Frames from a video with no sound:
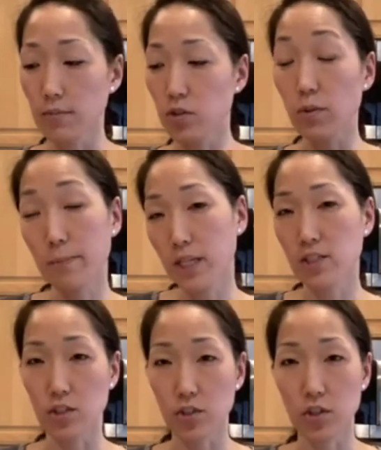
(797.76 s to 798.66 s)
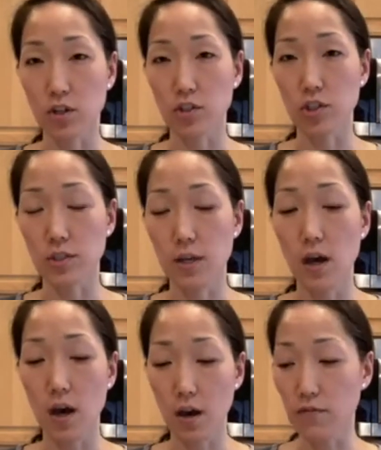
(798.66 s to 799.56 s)
to replace the starches
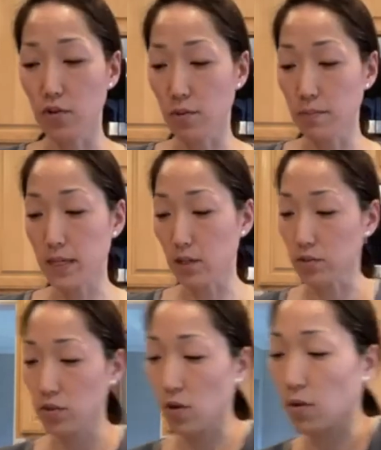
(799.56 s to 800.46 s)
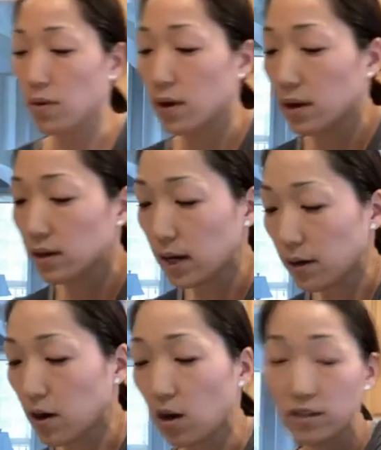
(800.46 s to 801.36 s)
of your meal. So
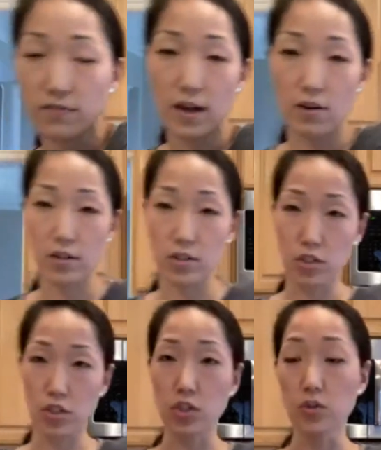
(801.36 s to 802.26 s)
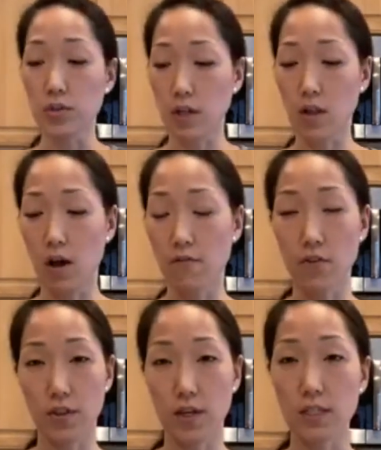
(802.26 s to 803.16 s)
cauliflower is used a lot
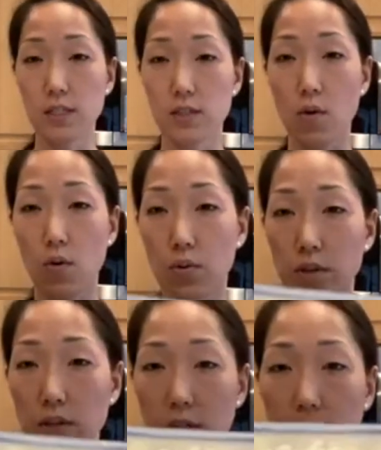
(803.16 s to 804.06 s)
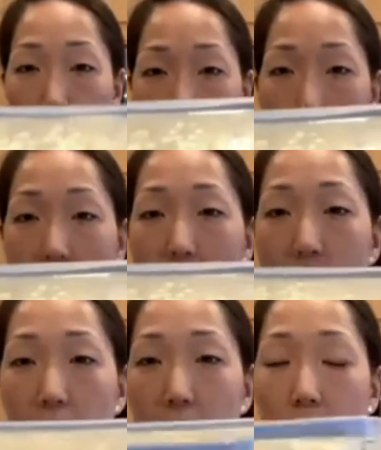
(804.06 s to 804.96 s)
for this, so you can
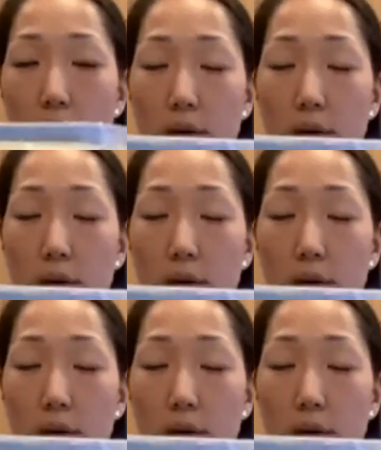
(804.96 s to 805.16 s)
have that